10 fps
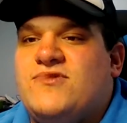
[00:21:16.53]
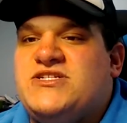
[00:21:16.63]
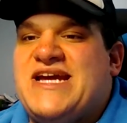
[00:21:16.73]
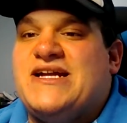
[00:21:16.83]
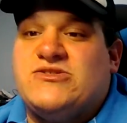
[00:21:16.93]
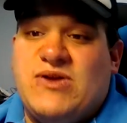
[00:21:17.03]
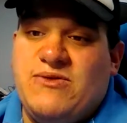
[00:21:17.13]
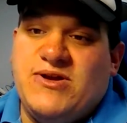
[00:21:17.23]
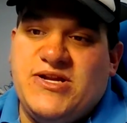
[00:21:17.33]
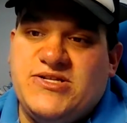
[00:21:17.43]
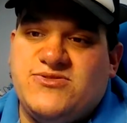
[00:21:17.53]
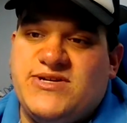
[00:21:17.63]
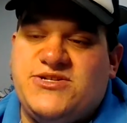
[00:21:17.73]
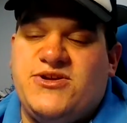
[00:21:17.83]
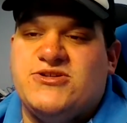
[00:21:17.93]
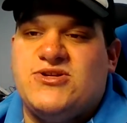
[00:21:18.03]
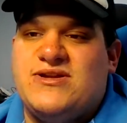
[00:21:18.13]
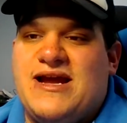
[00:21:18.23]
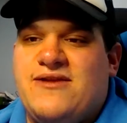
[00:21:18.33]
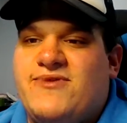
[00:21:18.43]
which at 22 years
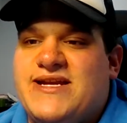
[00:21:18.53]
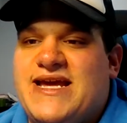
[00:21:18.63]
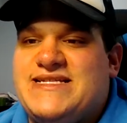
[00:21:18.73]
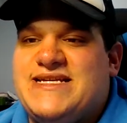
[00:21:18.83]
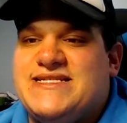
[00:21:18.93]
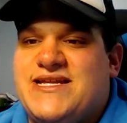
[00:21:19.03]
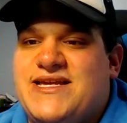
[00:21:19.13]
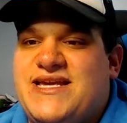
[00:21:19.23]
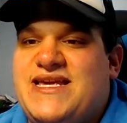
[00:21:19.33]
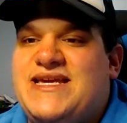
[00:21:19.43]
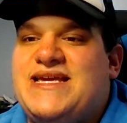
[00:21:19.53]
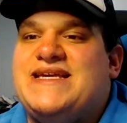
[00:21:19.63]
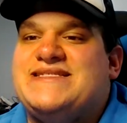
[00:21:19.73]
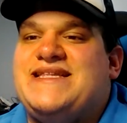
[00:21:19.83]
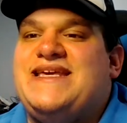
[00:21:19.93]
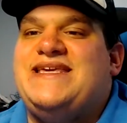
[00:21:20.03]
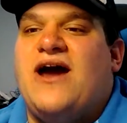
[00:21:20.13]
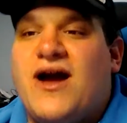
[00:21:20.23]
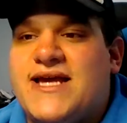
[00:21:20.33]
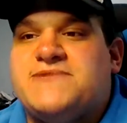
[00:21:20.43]
old, 91 days, he is the
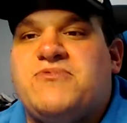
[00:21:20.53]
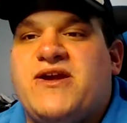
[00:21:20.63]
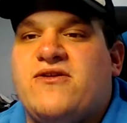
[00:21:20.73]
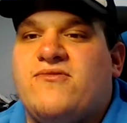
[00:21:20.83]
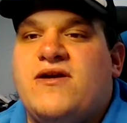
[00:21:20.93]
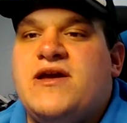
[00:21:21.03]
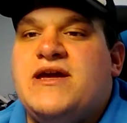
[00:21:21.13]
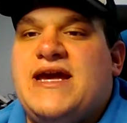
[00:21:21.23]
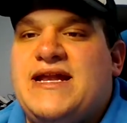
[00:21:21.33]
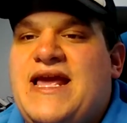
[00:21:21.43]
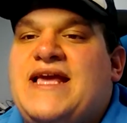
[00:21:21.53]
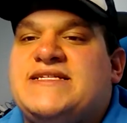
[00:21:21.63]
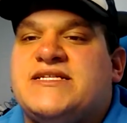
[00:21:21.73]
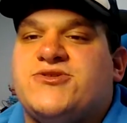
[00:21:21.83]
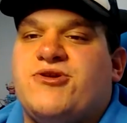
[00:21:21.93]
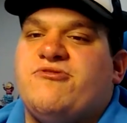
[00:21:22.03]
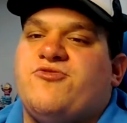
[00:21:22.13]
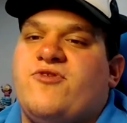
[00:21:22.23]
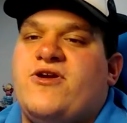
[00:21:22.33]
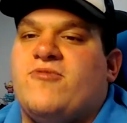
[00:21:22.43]
youngest player in Yankees history with
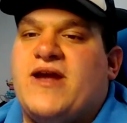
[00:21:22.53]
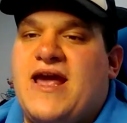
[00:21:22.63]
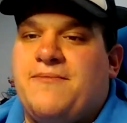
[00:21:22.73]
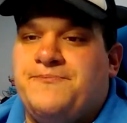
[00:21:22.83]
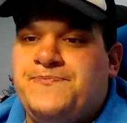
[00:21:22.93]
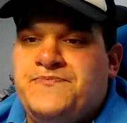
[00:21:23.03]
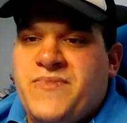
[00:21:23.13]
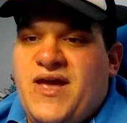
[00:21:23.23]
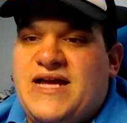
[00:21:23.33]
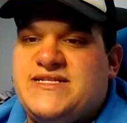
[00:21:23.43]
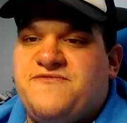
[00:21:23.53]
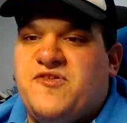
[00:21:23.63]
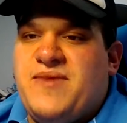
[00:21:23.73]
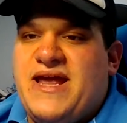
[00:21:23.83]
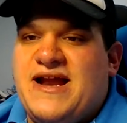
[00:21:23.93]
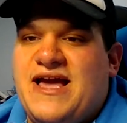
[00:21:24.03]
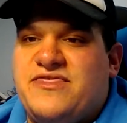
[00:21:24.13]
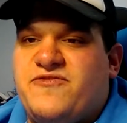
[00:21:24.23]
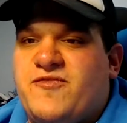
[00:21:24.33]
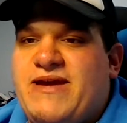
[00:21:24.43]
a 3-homer game. That's it for May
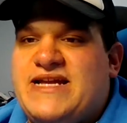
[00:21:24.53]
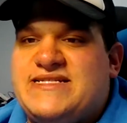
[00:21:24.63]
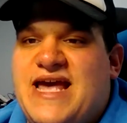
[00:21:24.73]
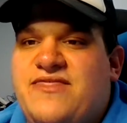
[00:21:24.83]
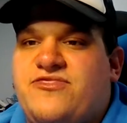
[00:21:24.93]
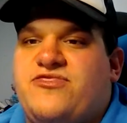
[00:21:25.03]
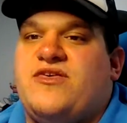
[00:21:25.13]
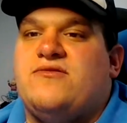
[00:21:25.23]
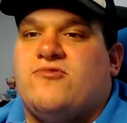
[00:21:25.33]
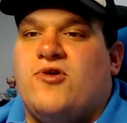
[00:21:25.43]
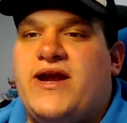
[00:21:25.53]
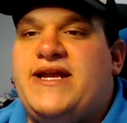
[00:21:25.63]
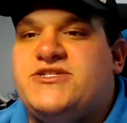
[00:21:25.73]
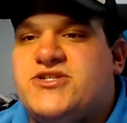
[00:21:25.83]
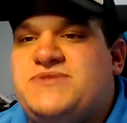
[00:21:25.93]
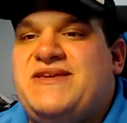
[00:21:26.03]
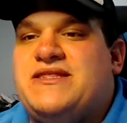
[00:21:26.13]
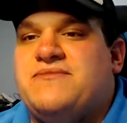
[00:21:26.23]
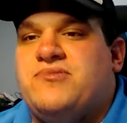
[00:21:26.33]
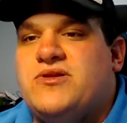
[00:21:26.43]
9th. For May 10th, Rangers
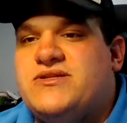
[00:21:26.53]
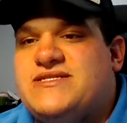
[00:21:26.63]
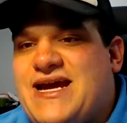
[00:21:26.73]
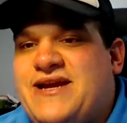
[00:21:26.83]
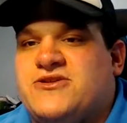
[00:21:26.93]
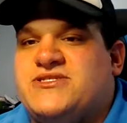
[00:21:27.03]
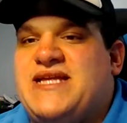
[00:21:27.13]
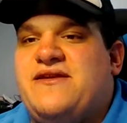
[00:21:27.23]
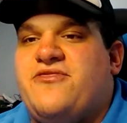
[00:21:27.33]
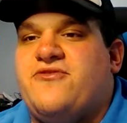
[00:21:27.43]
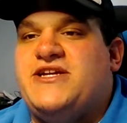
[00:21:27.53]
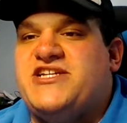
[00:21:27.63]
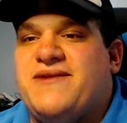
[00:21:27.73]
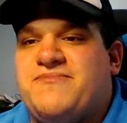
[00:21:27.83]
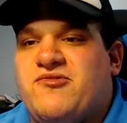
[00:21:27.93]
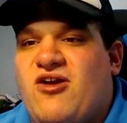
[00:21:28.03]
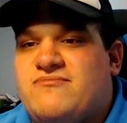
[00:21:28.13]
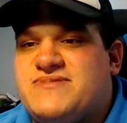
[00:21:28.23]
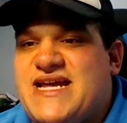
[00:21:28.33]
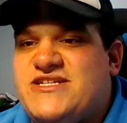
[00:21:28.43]
beat the Tigers 10-3. Jacob
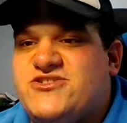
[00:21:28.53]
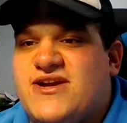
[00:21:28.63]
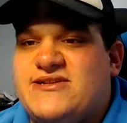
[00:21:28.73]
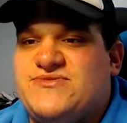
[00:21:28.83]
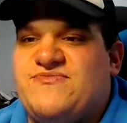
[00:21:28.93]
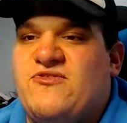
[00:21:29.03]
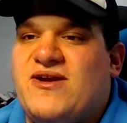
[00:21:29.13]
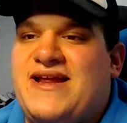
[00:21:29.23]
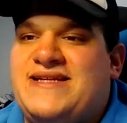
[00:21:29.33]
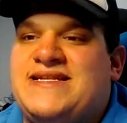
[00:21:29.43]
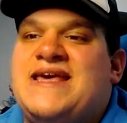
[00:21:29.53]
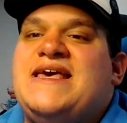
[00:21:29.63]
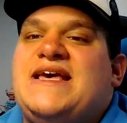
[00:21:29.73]
deGrom's 10 strikeouts in 4 innings